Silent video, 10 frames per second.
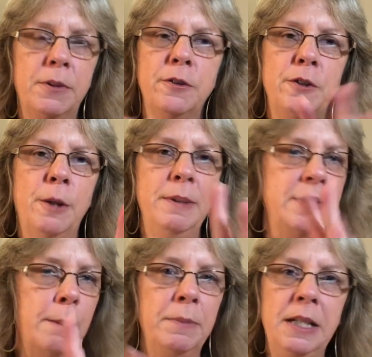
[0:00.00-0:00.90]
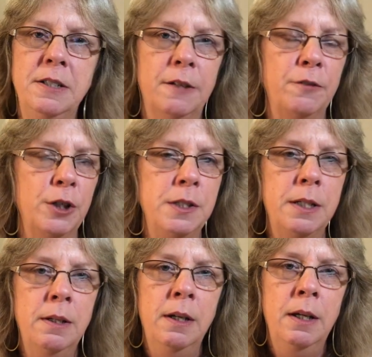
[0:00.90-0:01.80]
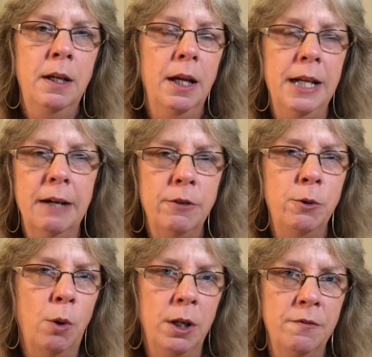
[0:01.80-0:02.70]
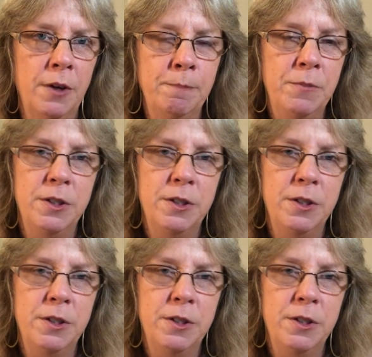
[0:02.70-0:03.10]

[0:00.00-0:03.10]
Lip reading: but there's going to be something different in every one of them.